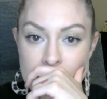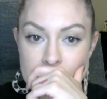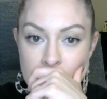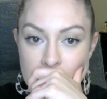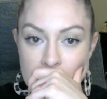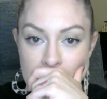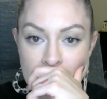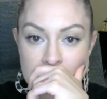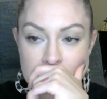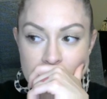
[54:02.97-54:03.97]
somebody had
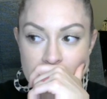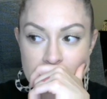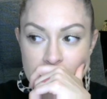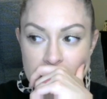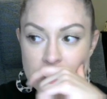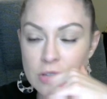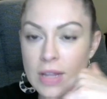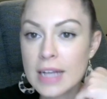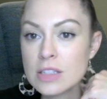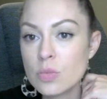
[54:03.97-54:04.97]
asked for some this or
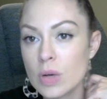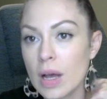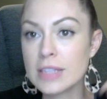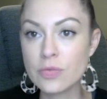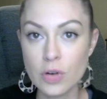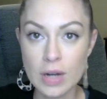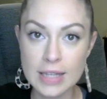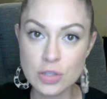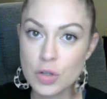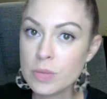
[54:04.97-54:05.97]
that's for an
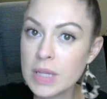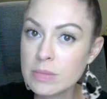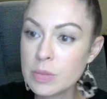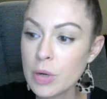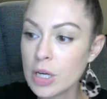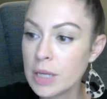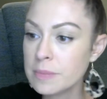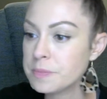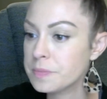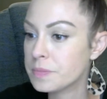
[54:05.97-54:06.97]
ice cream themed party.
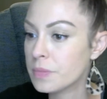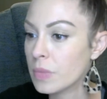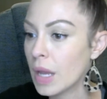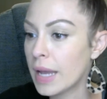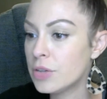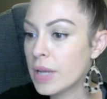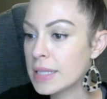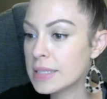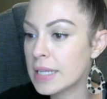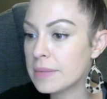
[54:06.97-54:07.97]
And you can't see.